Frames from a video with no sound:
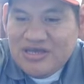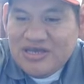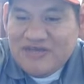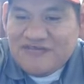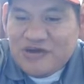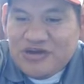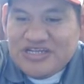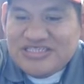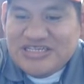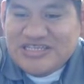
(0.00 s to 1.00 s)
If there are
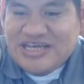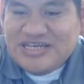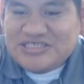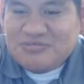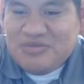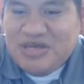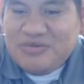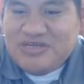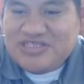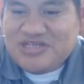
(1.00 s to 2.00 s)
already 10,000
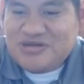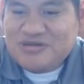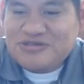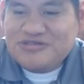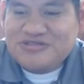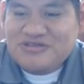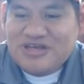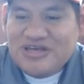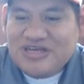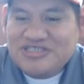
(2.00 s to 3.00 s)
baby journals,
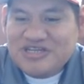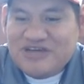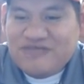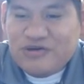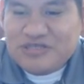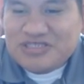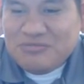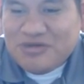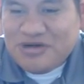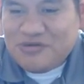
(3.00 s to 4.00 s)
should I focus
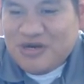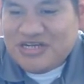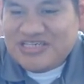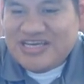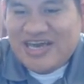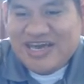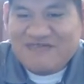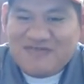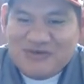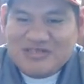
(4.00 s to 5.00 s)
on bird watching?
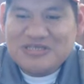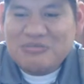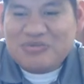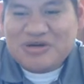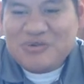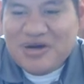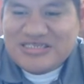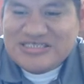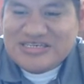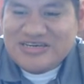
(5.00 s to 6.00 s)
Yeah, focus on bird
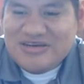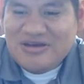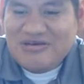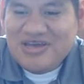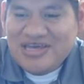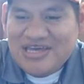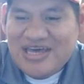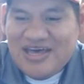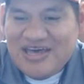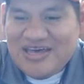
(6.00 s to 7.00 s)
watching,
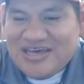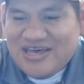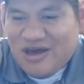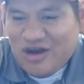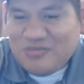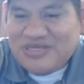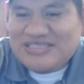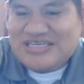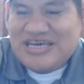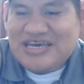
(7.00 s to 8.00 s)
carb
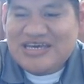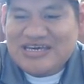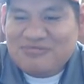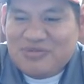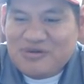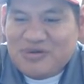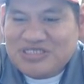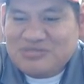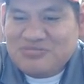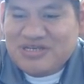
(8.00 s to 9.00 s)
intake, bird
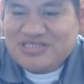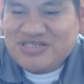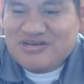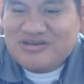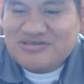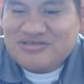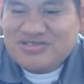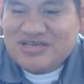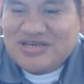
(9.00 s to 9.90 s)
watching blank journals,